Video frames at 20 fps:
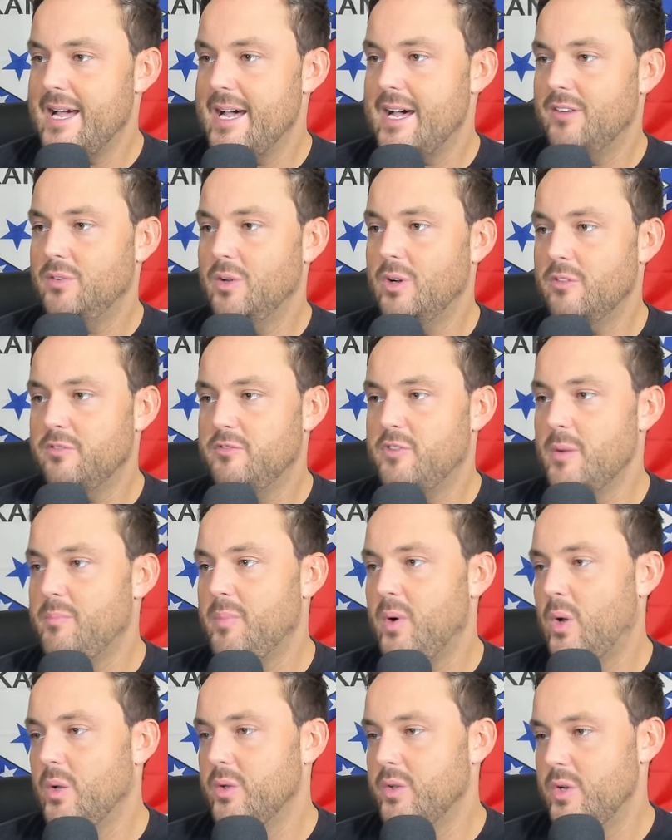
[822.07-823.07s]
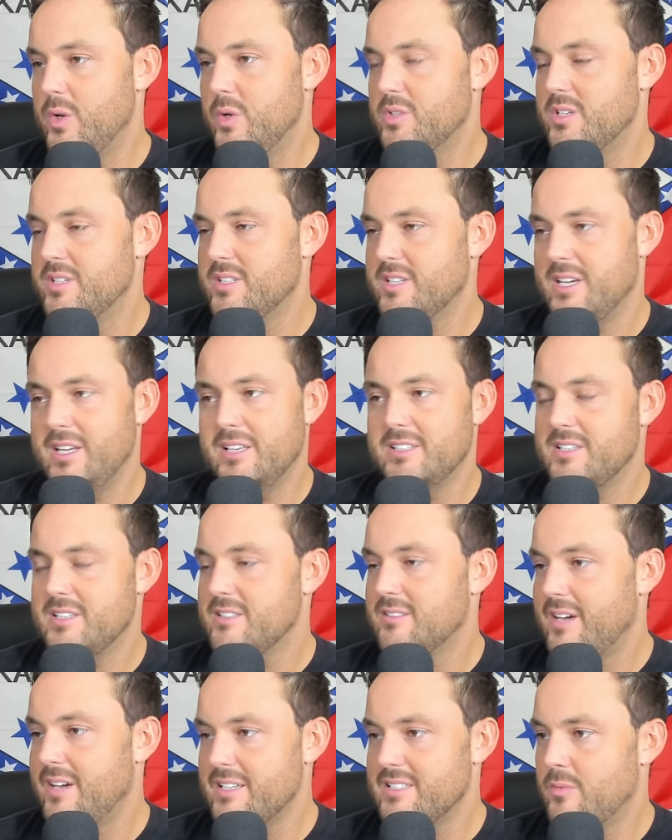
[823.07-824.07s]
little football news, since again, since
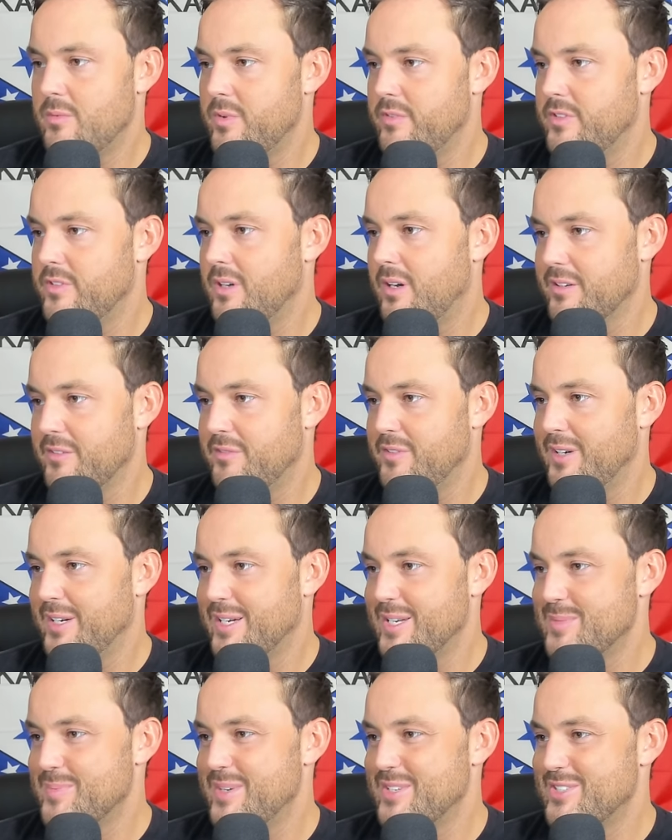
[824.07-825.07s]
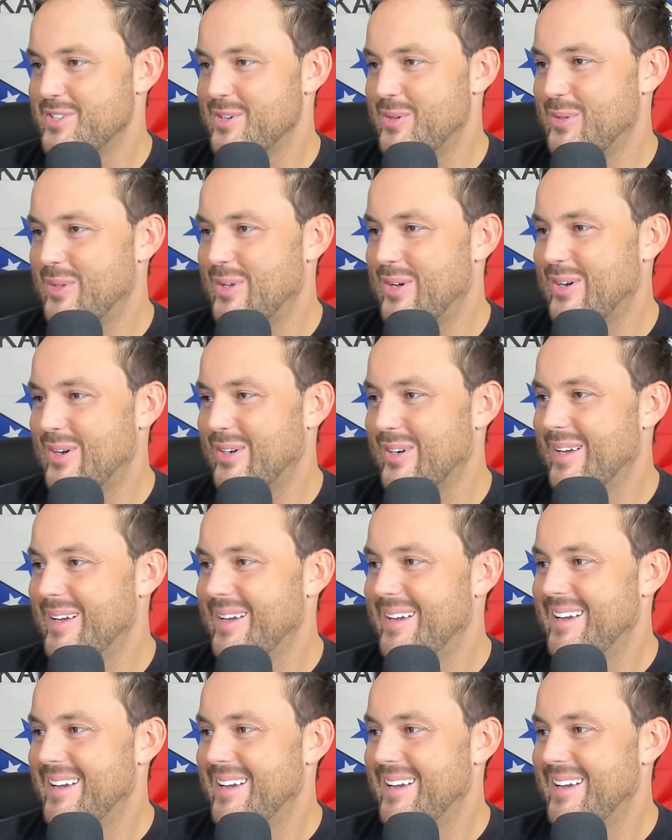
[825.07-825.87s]
the last time we've talked, I feel like it's been so long.